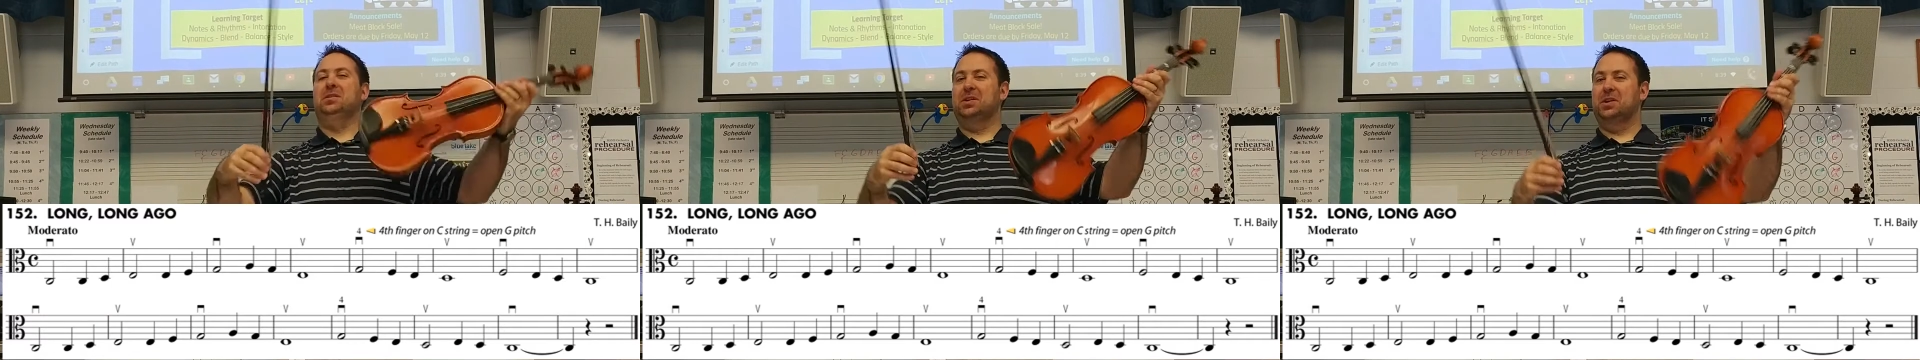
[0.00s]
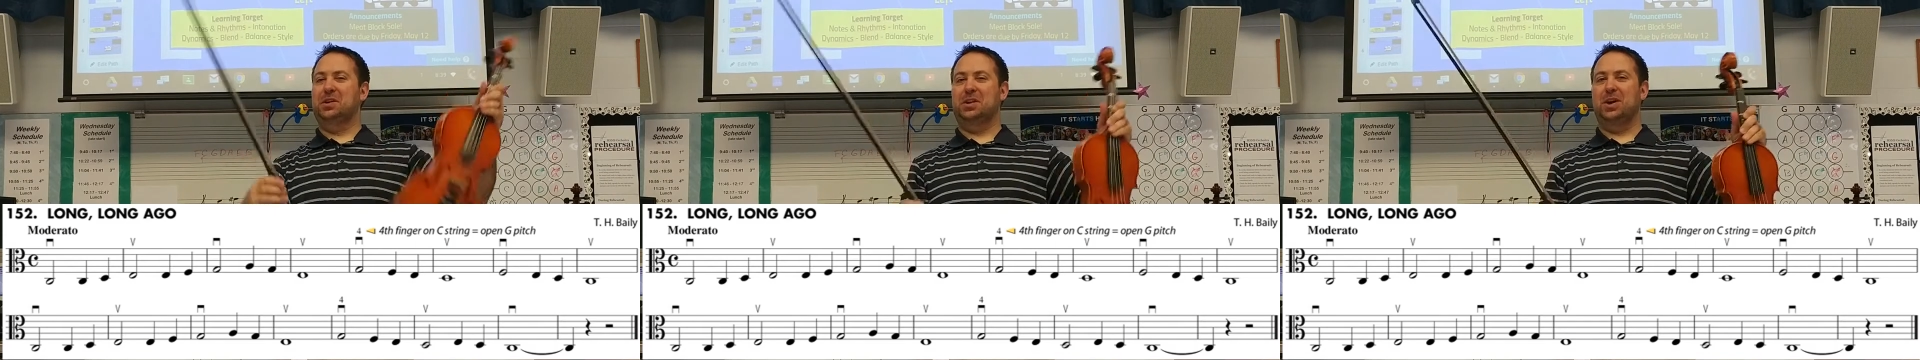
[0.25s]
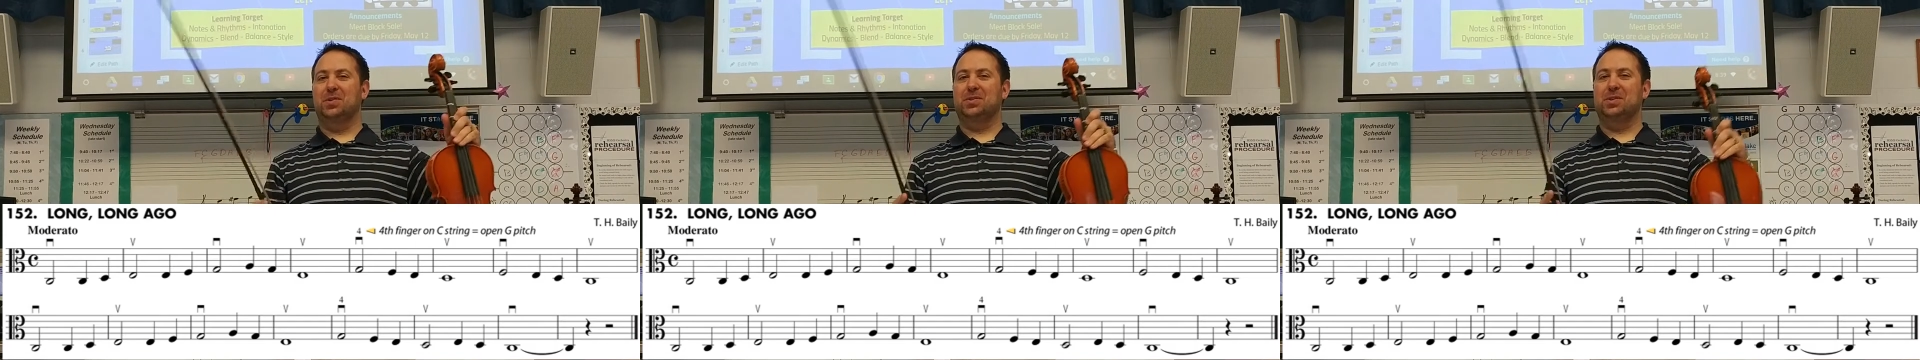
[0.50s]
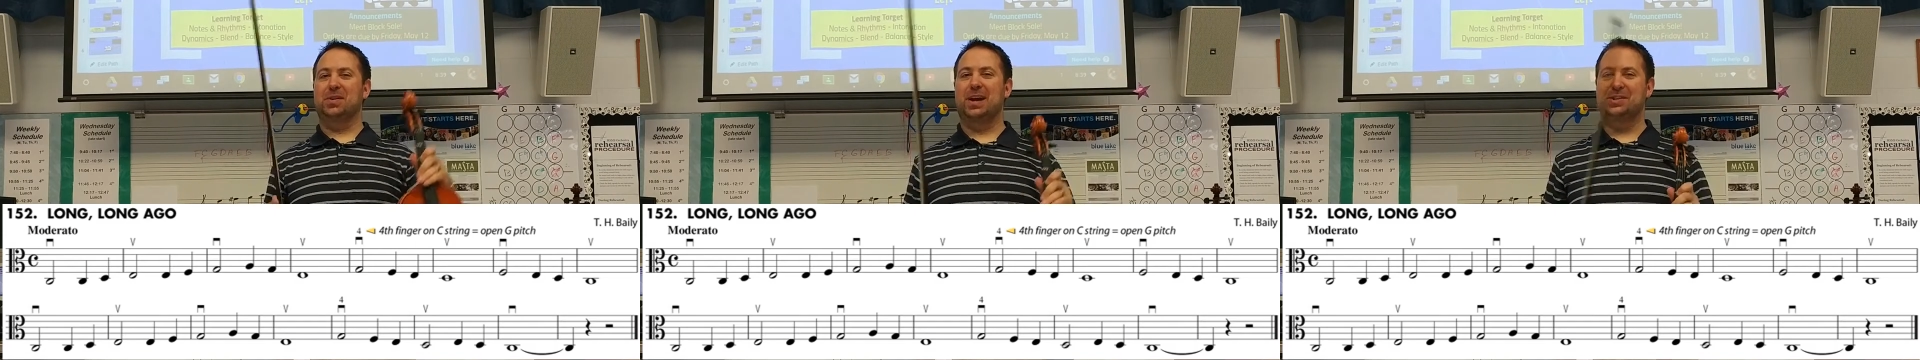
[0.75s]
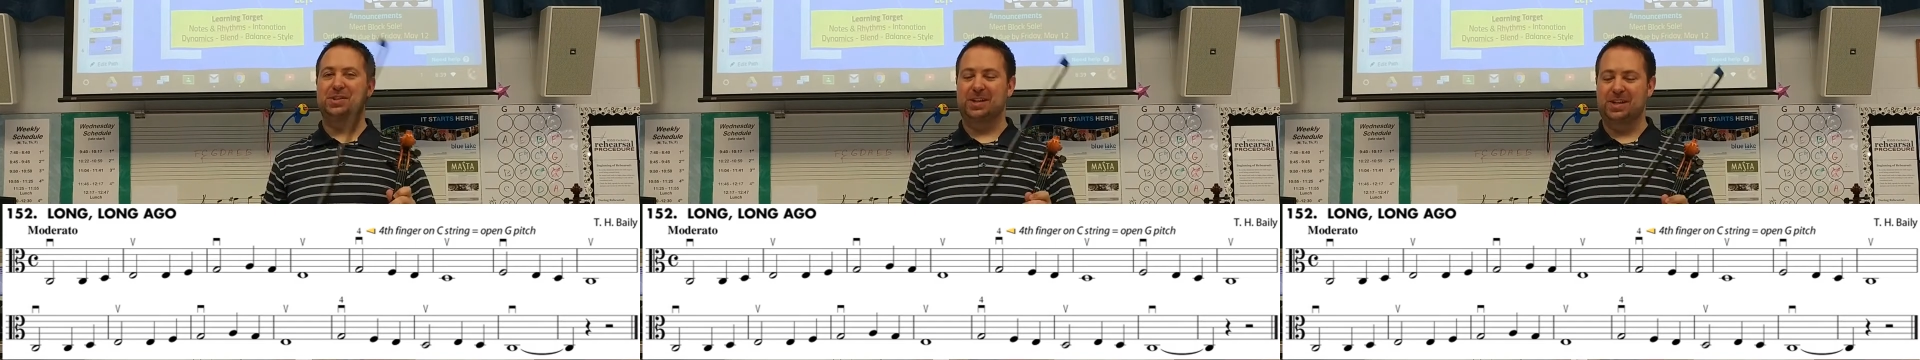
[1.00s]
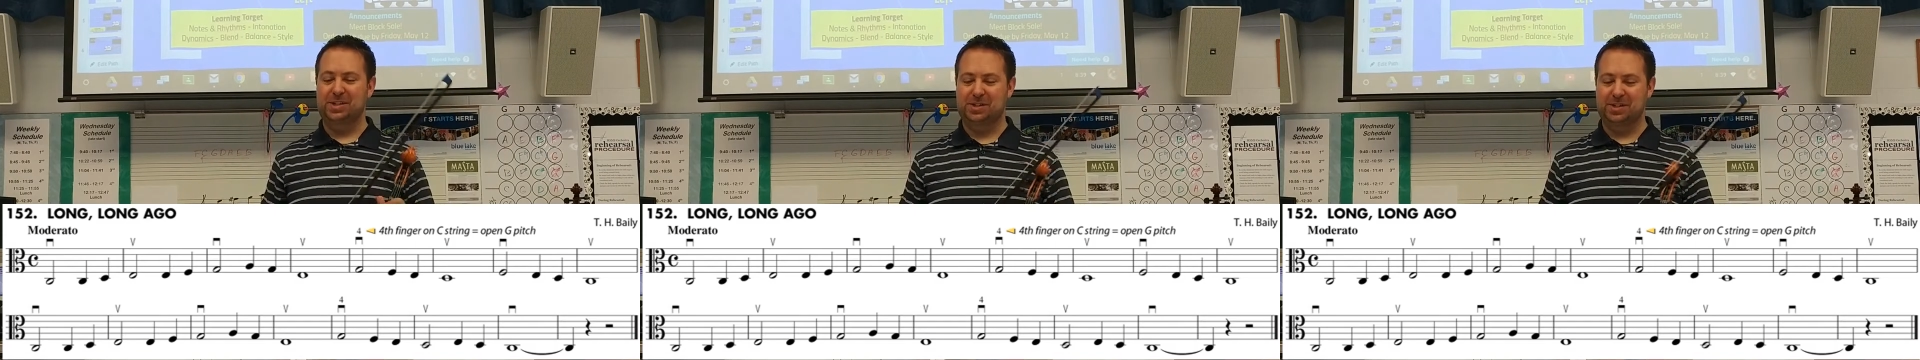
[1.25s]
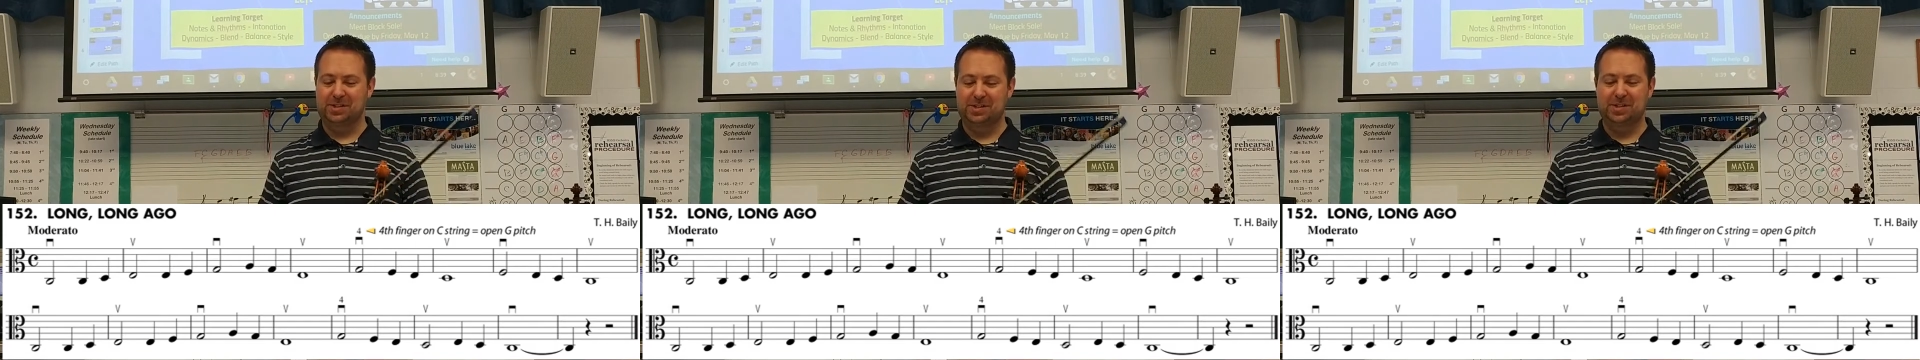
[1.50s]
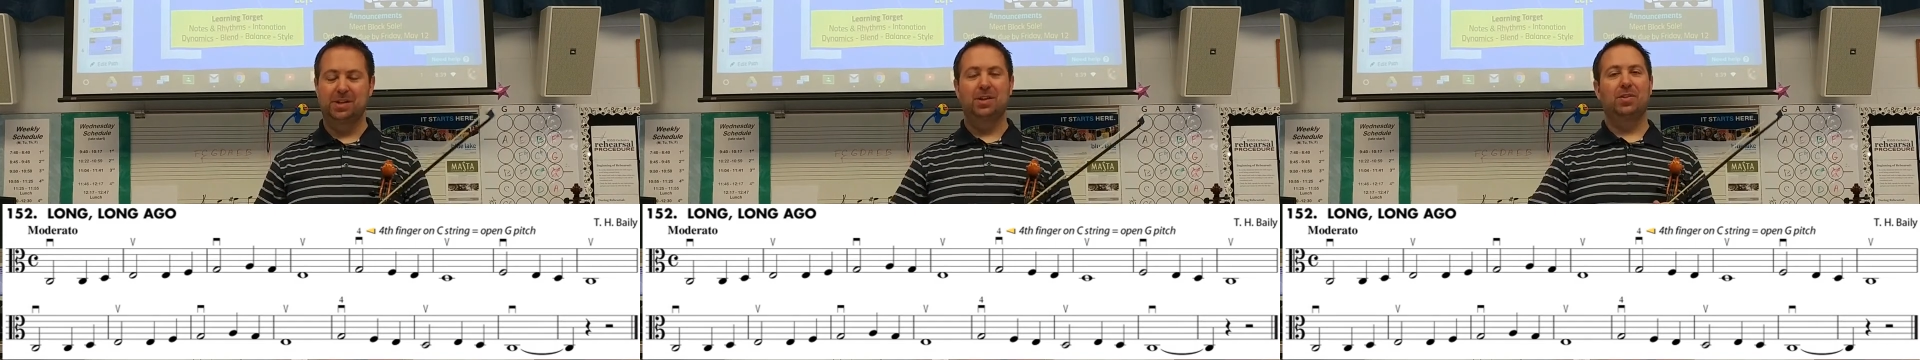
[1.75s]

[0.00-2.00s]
There you go. Congratulations.